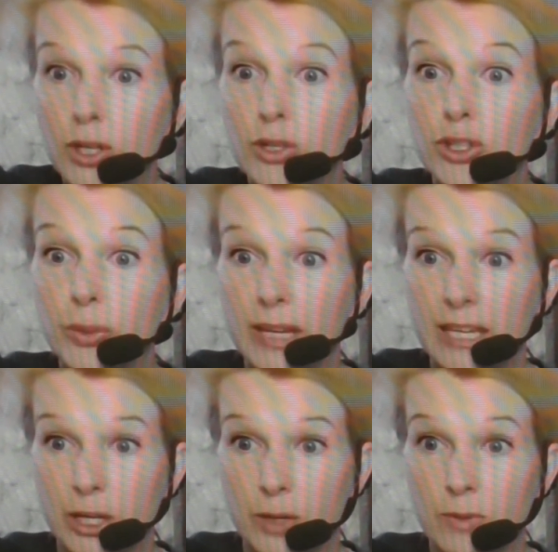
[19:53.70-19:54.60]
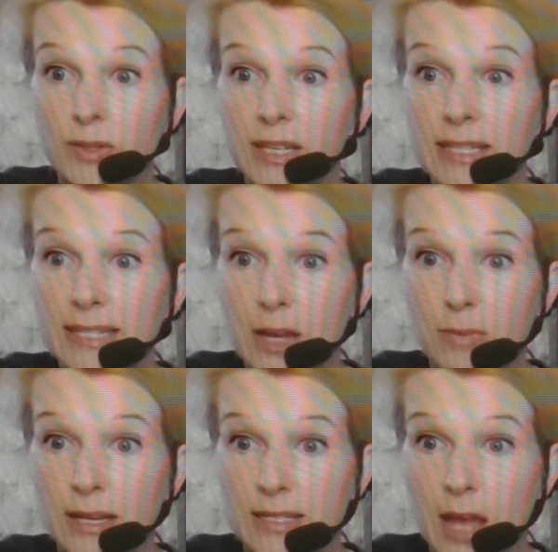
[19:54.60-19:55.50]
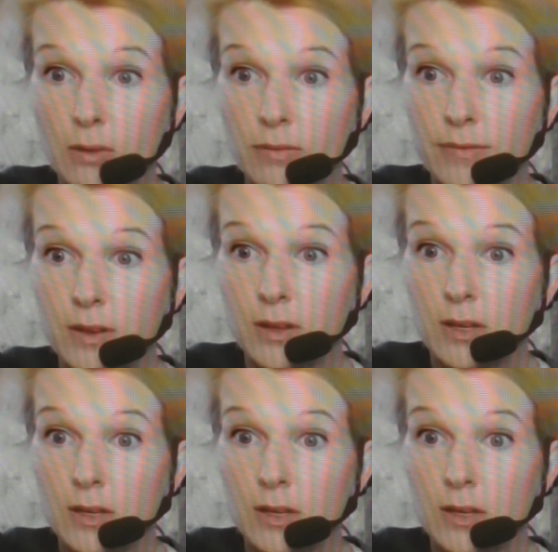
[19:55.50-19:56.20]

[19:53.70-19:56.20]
Do I hear music and sound myself?